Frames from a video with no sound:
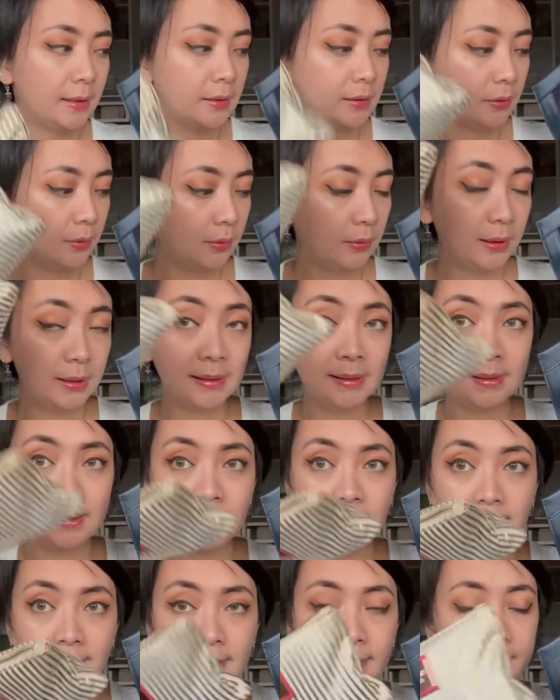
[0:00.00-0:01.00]
So let's
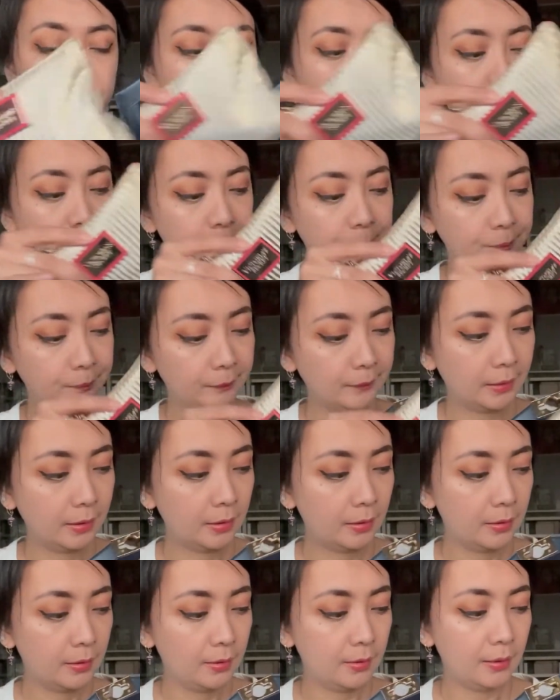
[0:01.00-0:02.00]
see.
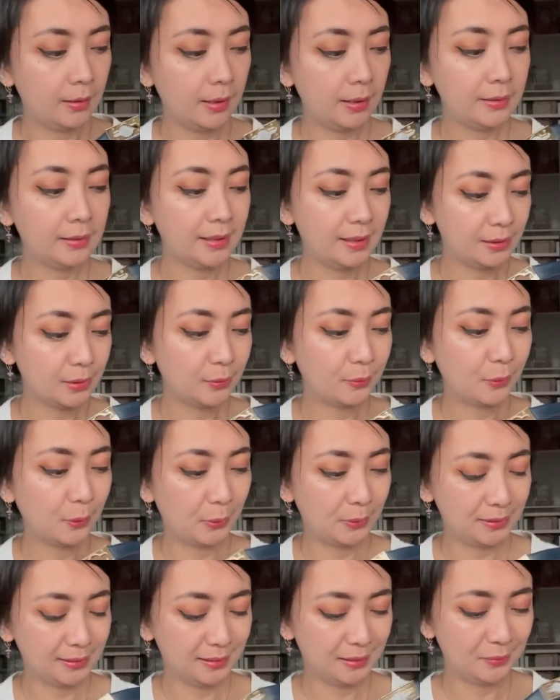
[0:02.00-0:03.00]
And yes, of
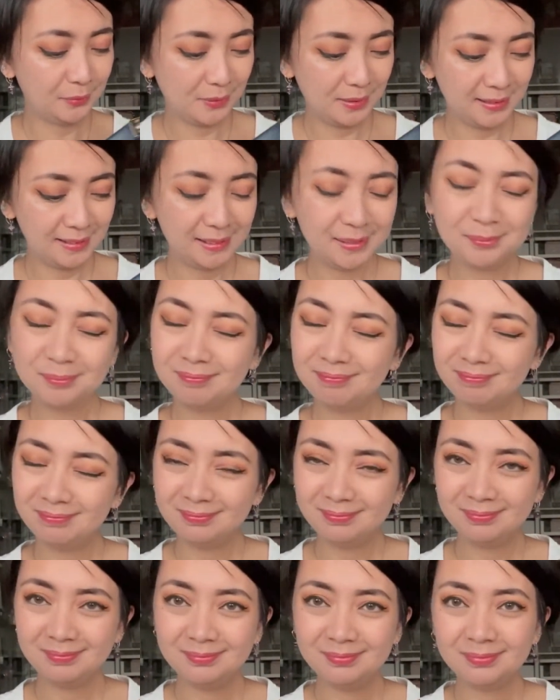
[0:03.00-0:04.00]
course, it fits.
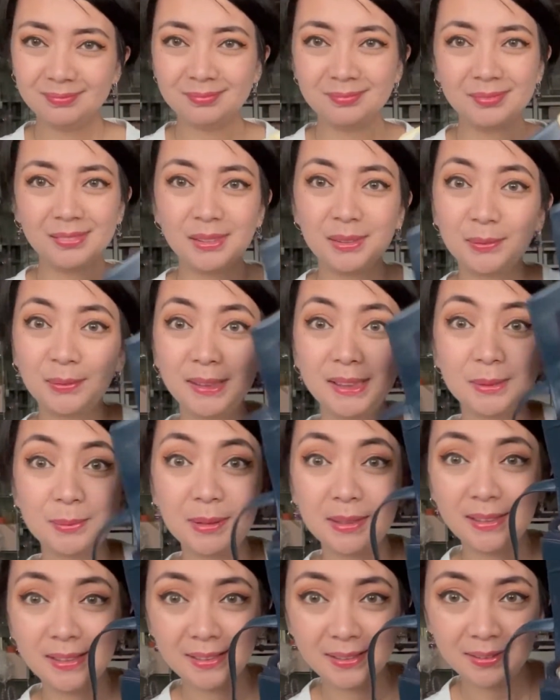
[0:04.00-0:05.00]
It fits
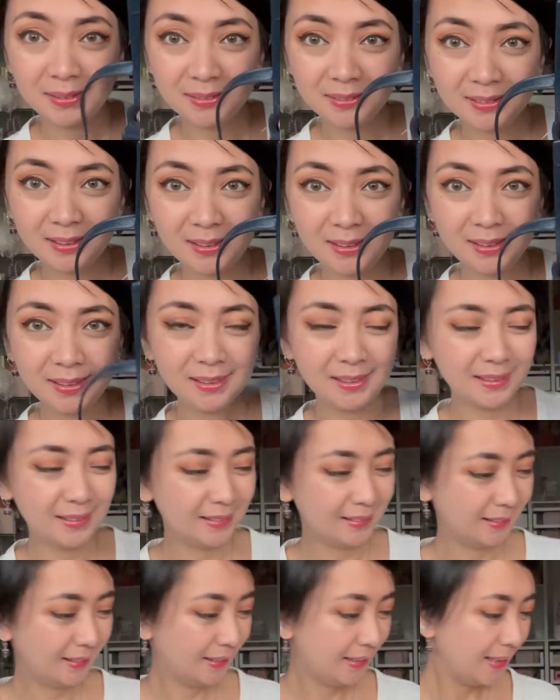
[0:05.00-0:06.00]
right there.
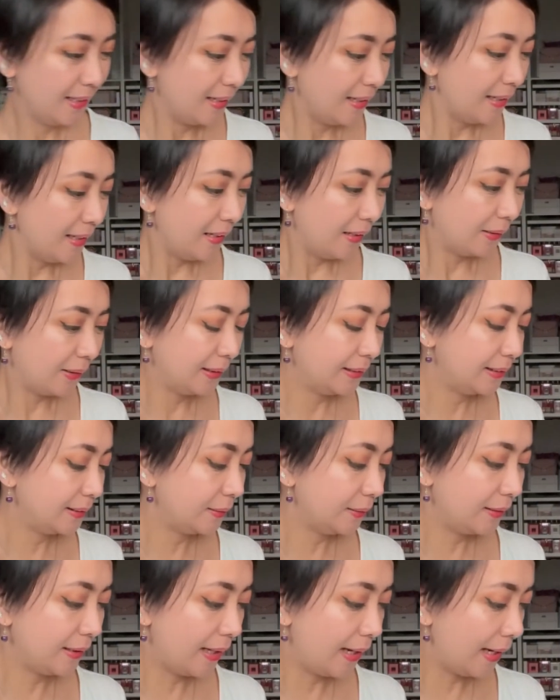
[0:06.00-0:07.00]
Ta-da! All right,
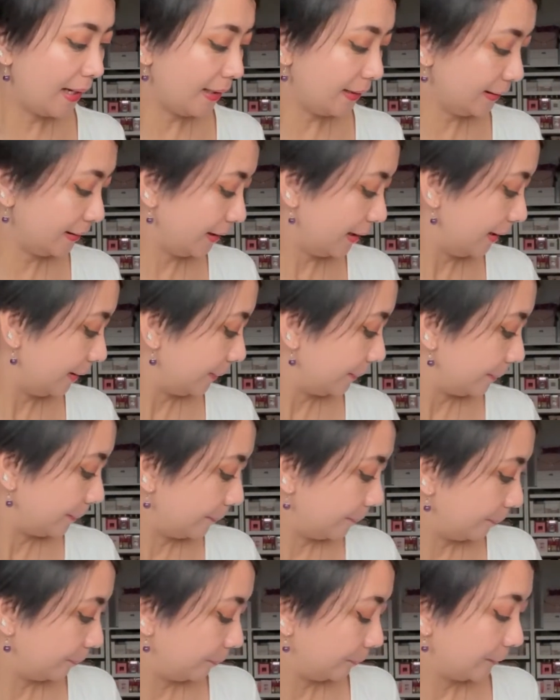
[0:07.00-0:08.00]
so that,
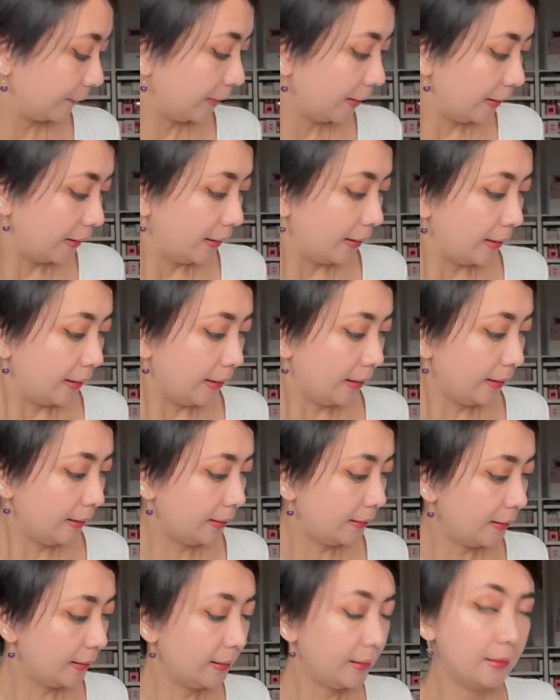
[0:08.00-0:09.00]

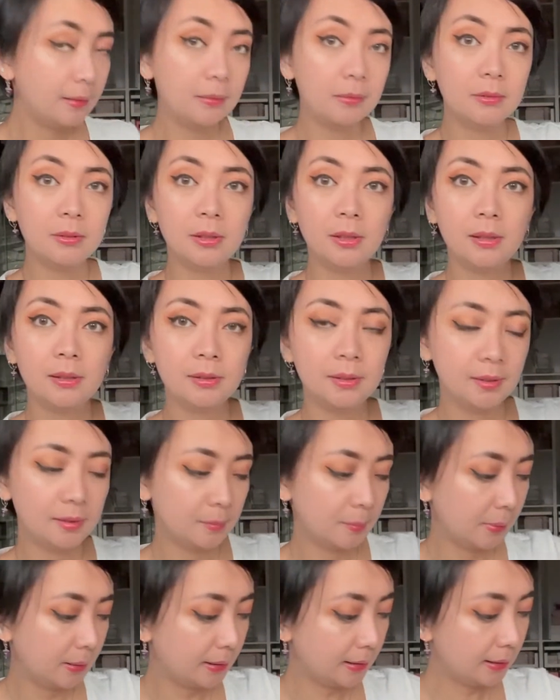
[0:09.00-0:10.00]
and then just
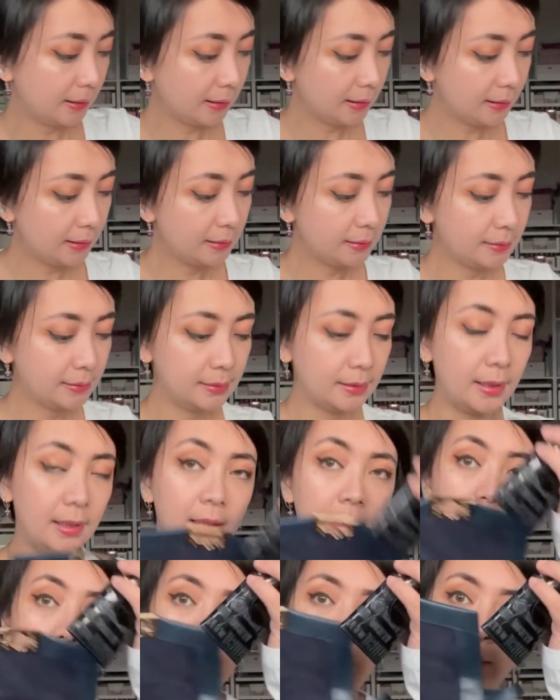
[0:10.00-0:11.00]
my keys.
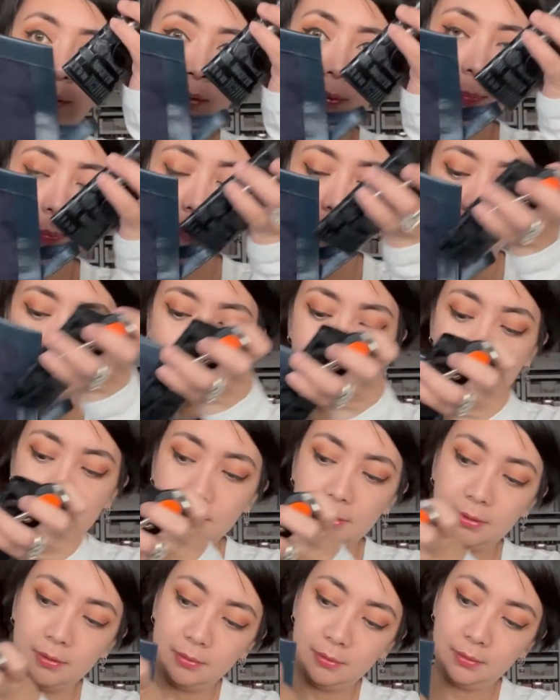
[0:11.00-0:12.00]
I could put
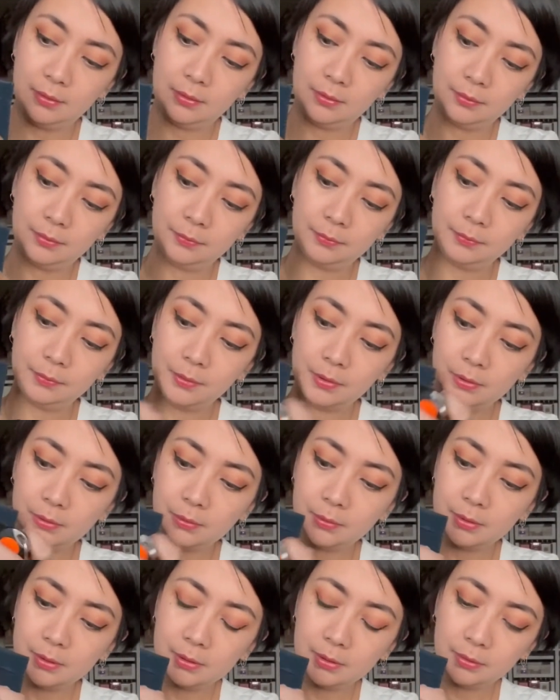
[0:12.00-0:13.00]
that in the
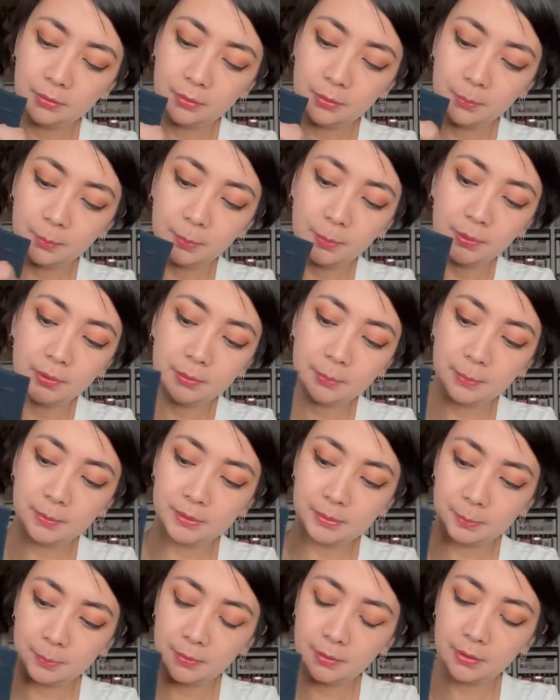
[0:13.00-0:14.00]
front
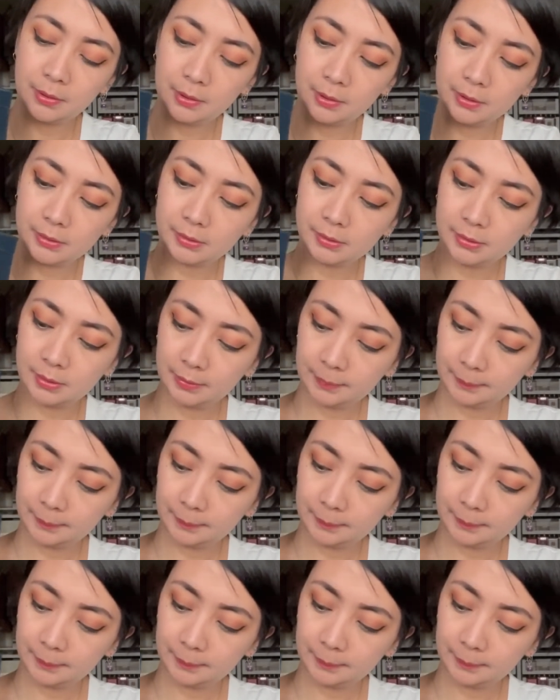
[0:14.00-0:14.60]
compartment part.